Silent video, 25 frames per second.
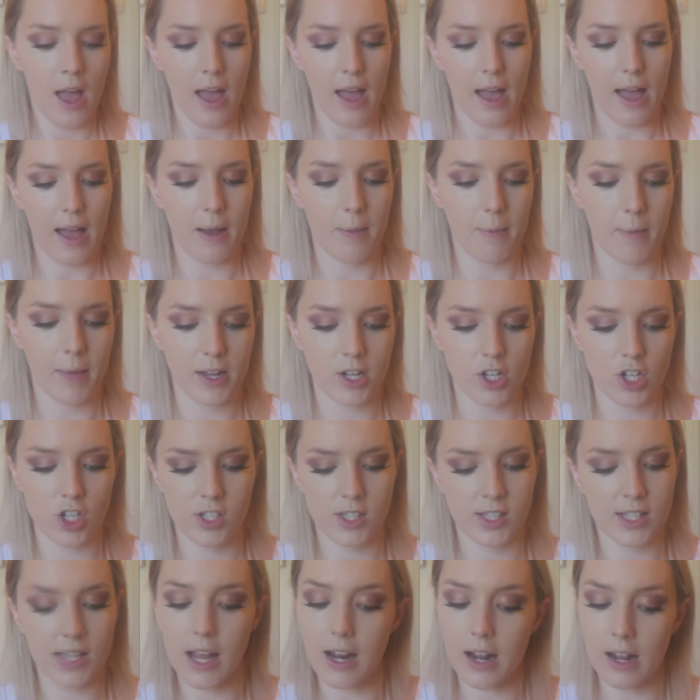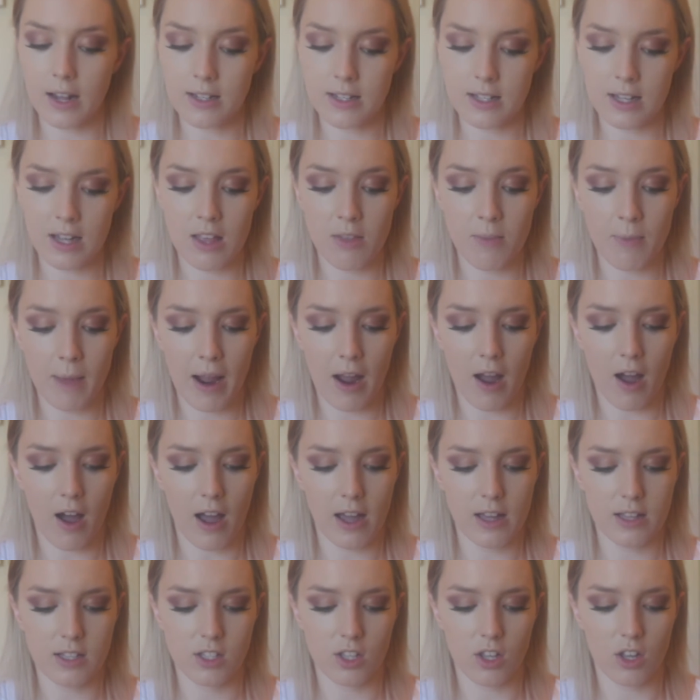and just set underneath my
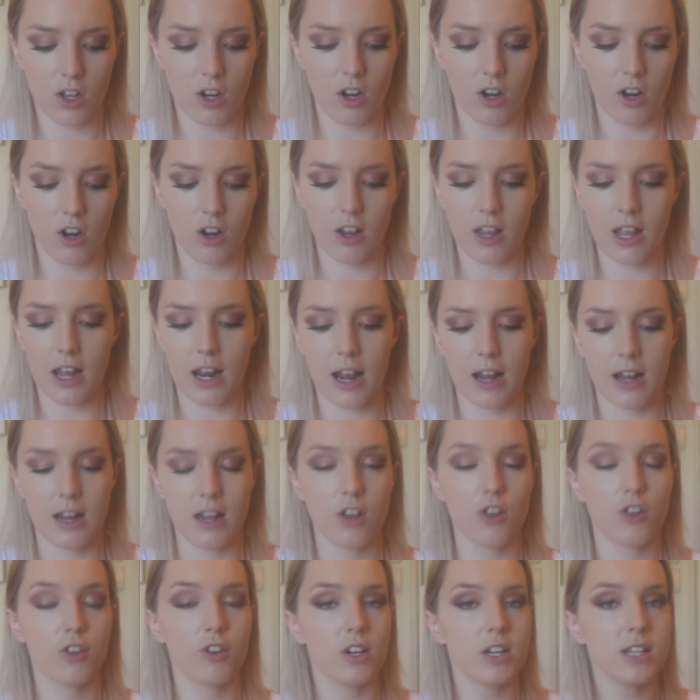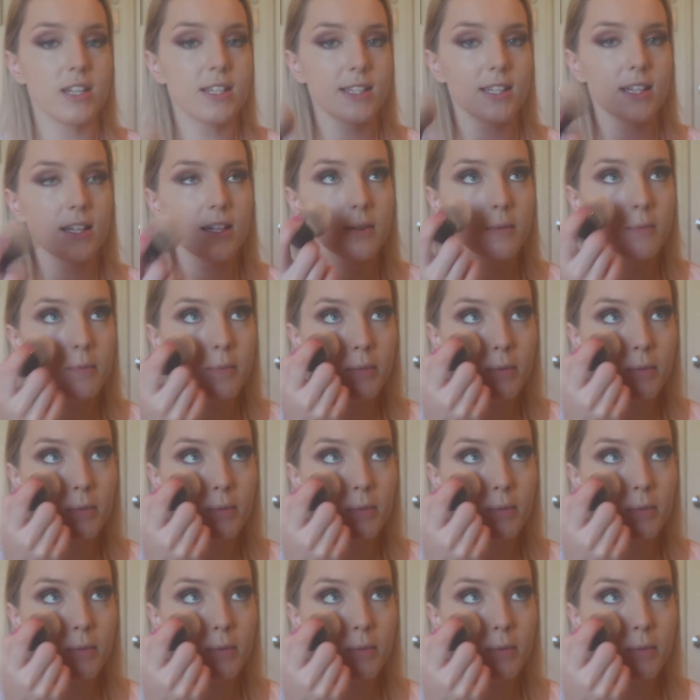eyes so that I don't get any creasing.